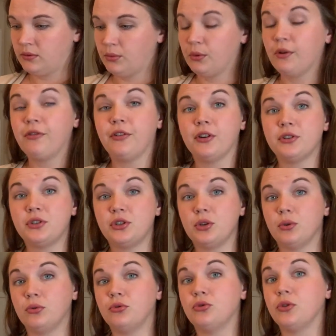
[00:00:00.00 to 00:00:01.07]
Refers
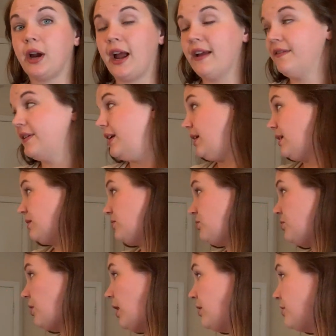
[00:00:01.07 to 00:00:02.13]
to driving
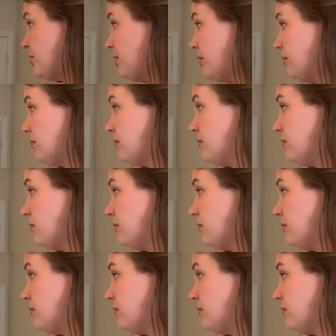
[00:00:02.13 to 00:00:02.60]
instructor.